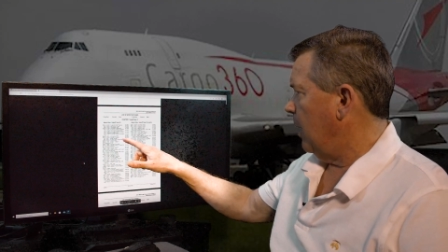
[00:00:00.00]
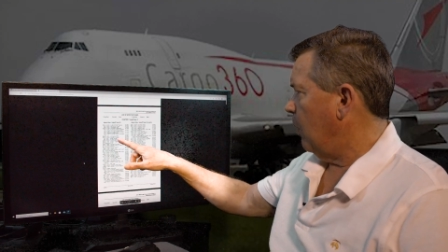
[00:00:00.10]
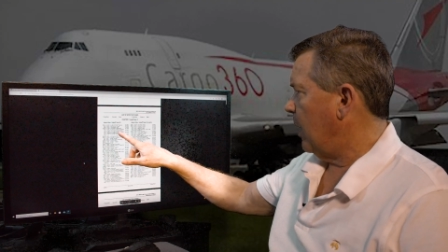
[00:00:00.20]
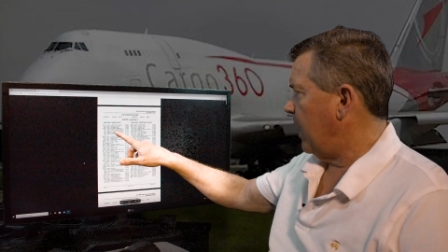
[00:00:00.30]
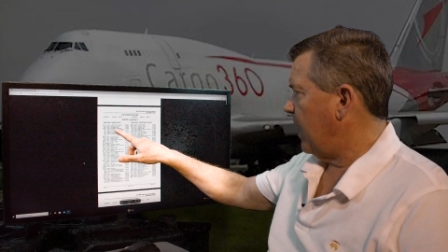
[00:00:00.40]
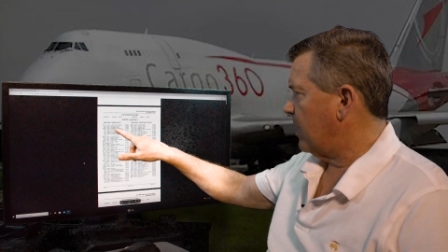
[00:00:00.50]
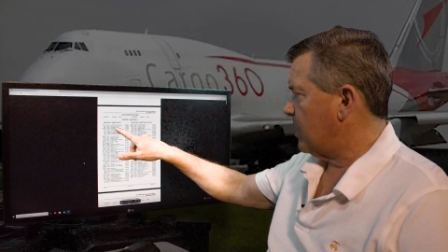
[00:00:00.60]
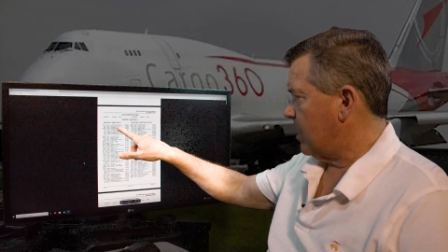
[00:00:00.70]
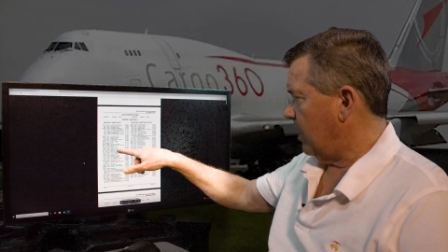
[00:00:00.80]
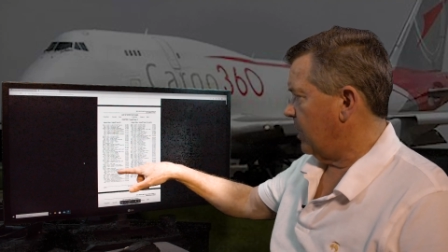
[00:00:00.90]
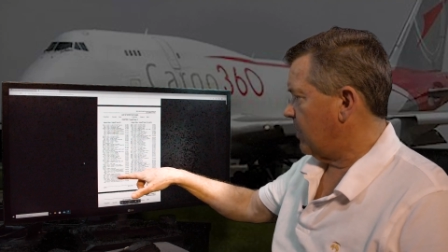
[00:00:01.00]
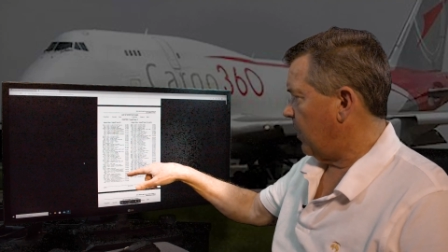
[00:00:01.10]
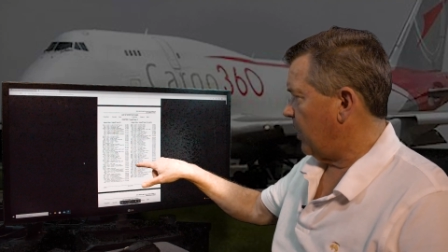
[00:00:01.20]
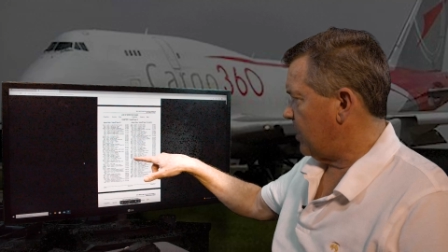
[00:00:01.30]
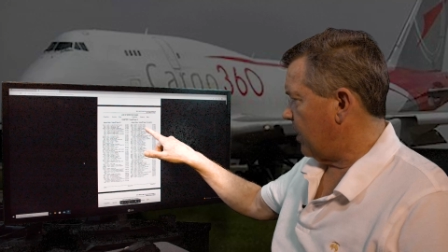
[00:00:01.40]
what it has is a list of
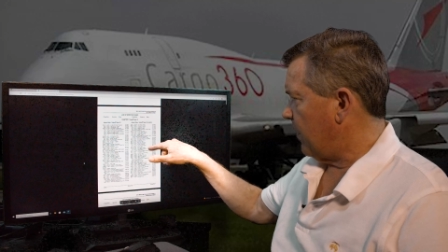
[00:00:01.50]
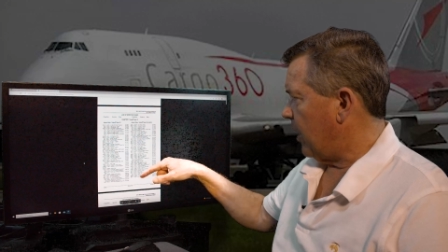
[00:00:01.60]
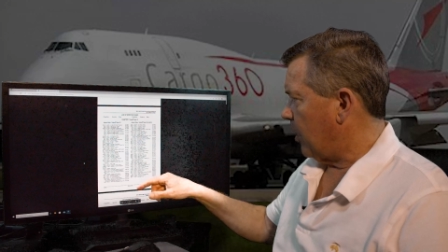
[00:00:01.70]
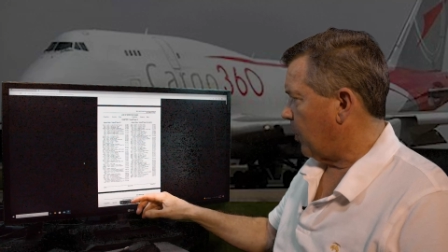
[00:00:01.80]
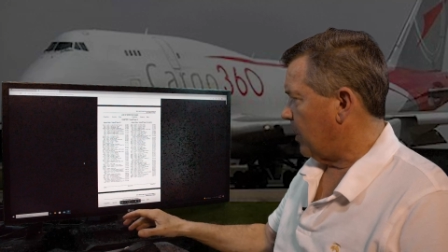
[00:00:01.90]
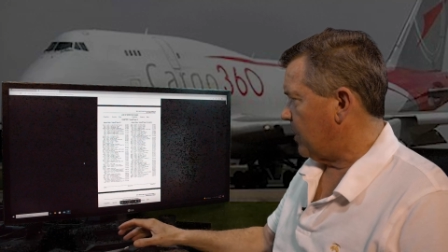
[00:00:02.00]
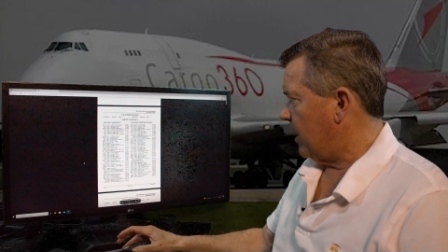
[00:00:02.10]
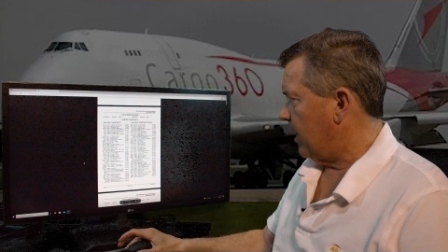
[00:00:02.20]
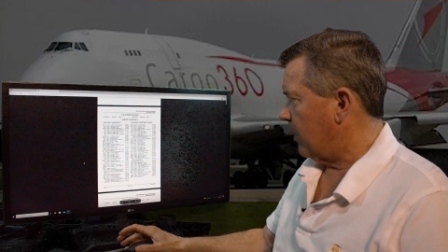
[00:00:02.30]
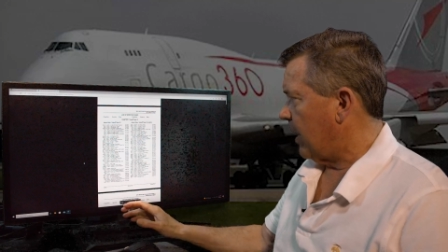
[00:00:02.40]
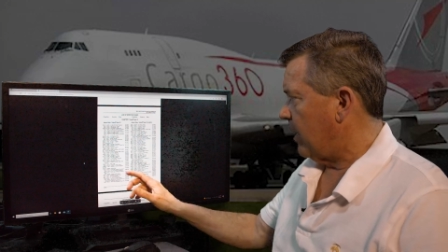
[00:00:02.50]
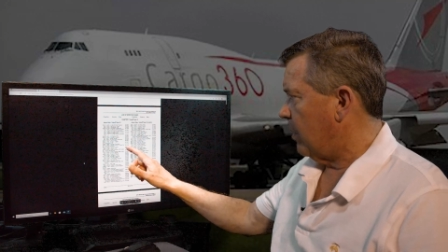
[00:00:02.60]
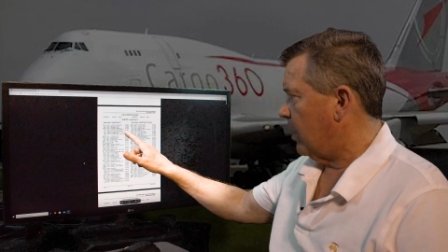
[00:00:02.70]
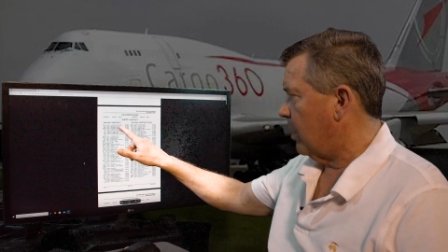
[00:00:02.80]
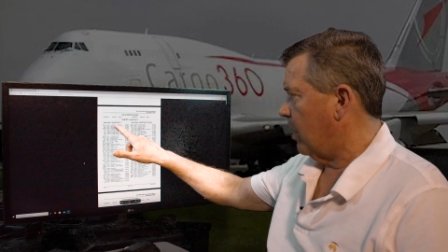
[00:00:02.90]
all these different airports in here right
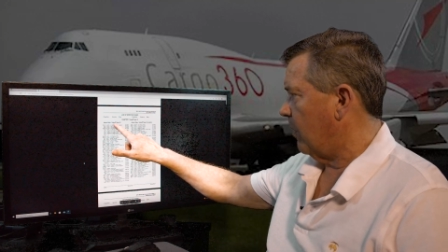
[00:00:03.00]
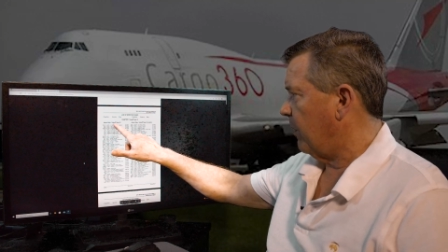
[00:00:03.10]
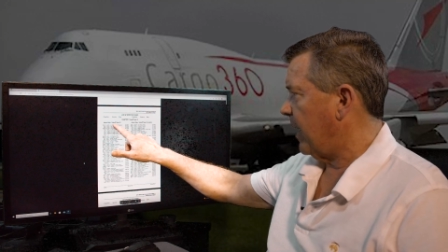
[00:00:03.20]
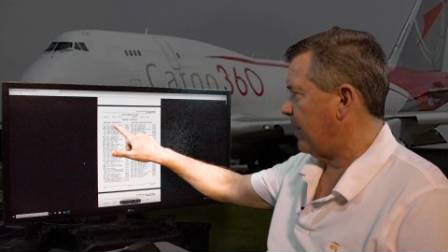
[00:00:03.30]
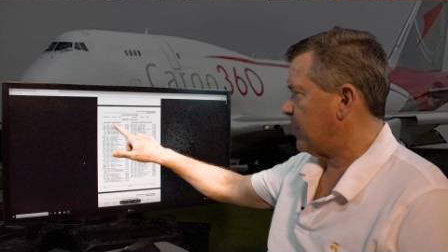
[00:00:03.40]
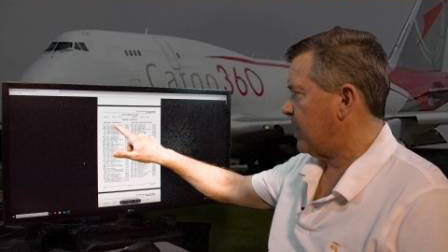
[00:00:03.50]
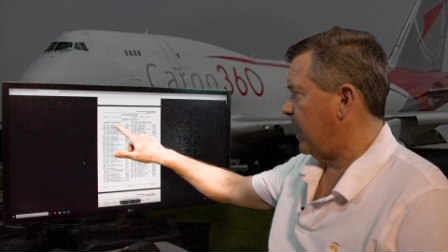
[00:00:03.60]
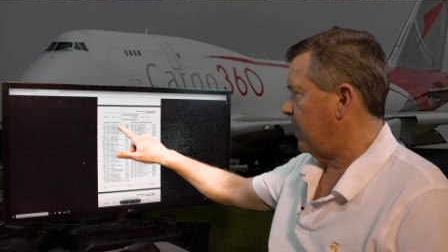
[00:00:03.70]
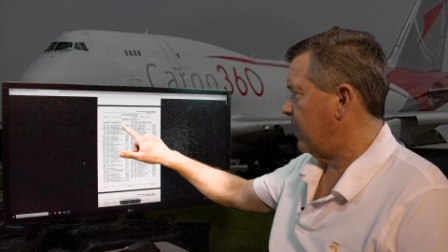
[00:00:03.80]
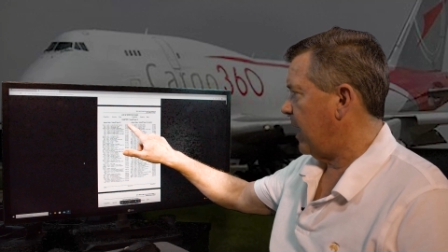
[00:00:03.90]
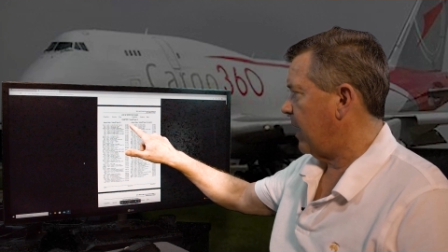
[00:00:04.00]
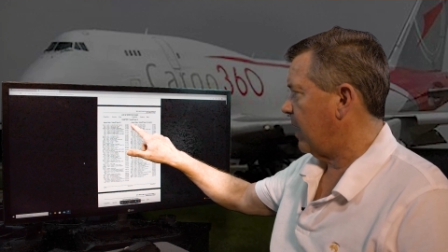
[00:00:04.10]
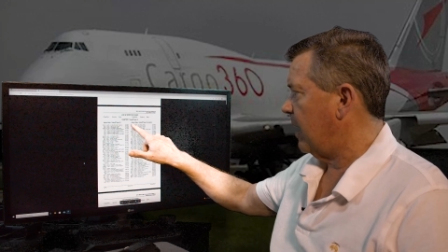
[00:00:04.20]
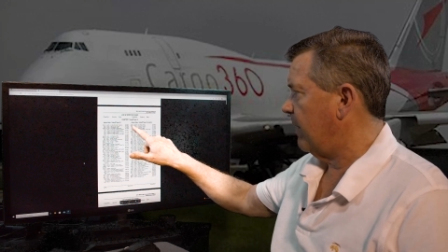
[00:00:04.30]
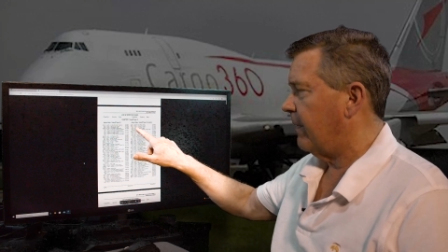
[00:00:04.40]
you can go to the flaps 10
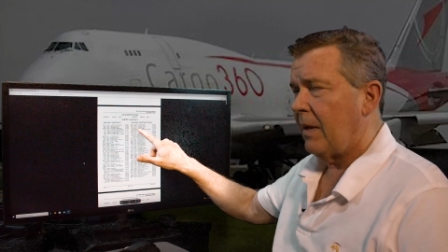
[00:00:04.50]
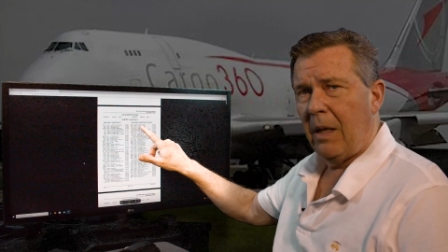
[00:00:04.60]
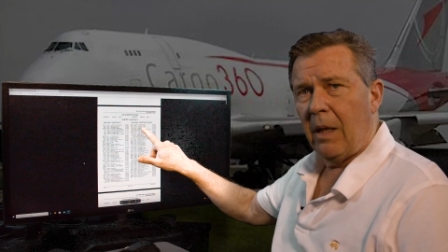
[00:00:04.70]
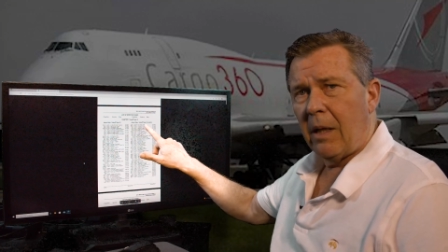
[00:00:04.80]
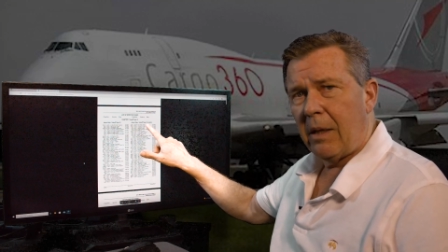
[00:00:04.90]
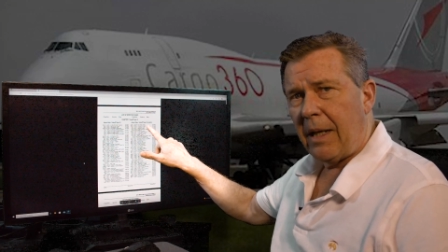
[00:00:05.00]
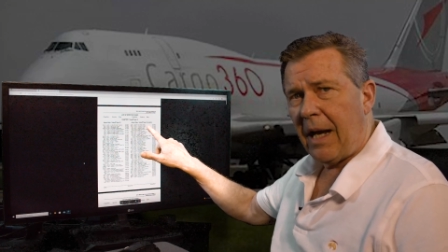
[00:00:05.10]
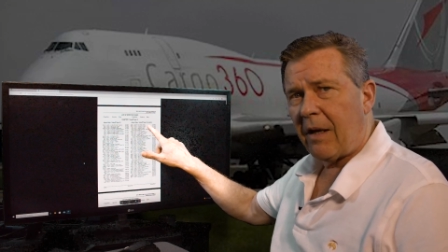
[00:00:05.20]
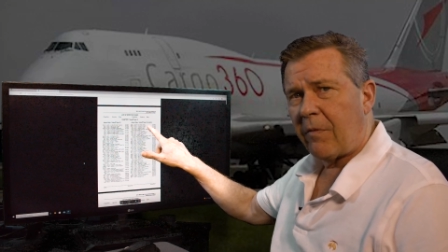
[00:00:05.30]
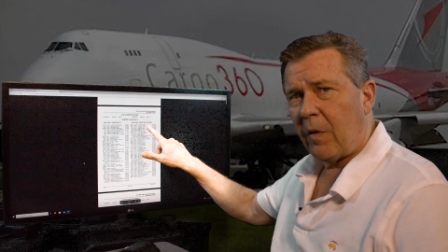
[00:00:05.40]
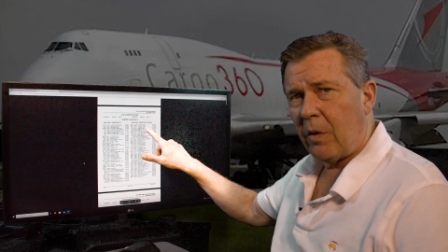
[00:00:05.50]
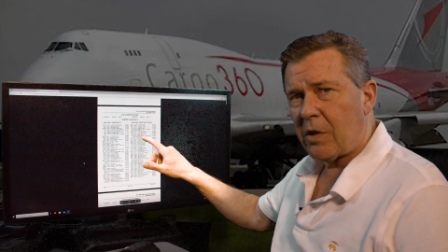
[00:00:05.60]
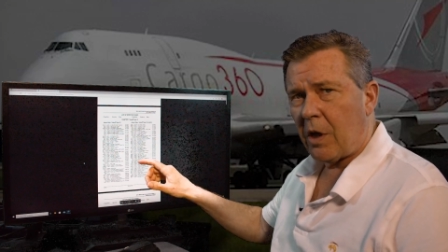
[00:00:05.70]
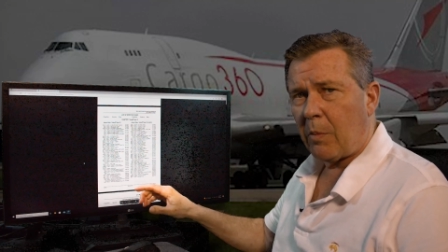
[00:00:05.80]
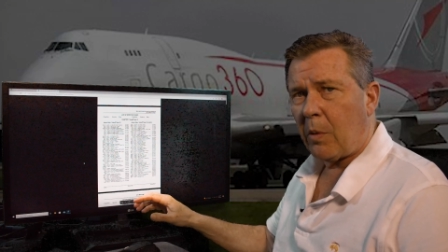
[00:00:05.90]
takeoff data for
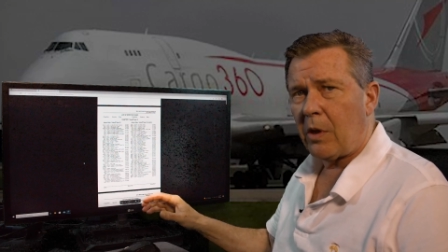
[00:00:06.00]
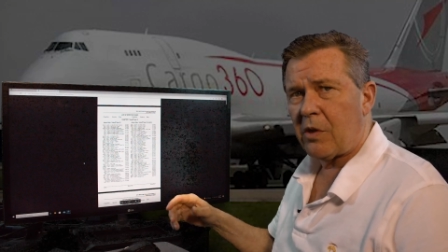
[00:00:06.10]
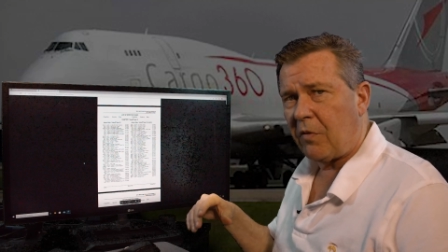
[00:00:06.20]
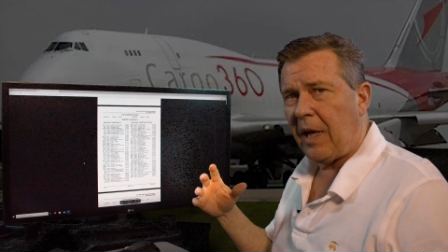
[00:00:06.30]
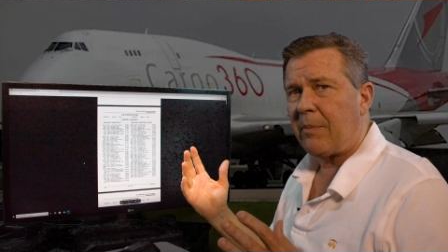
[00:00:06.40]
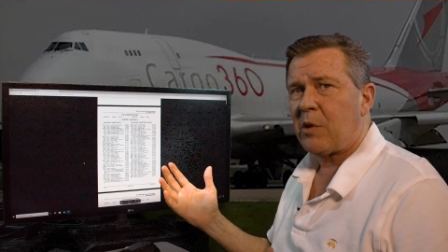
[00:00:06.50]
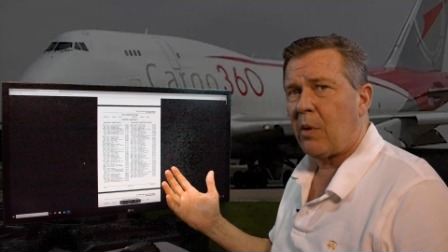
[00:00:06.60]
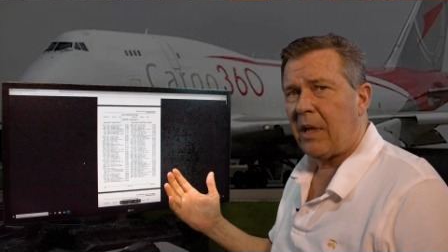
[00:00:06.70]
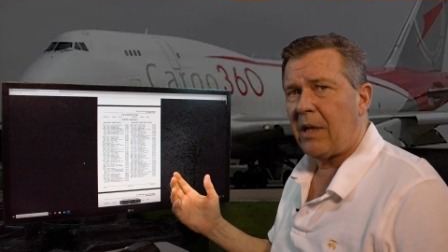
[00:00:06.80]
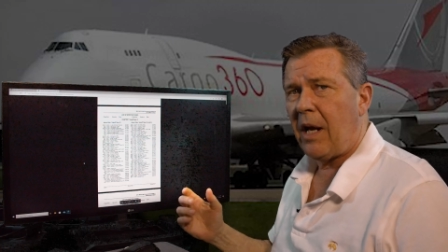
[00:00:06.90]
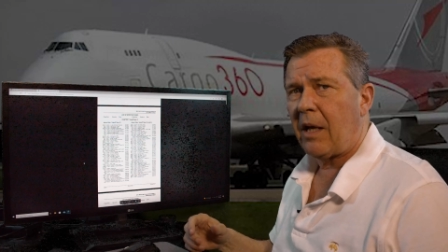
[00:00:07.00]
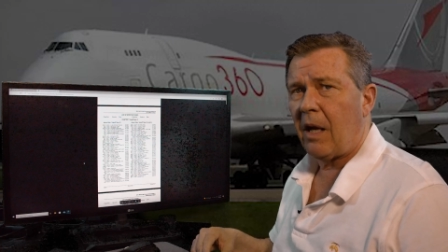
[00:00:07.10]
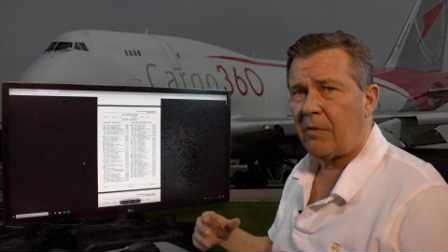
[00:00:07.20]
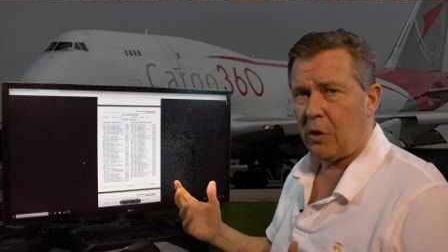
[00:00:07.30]
those airports, flaps 20 takeoff.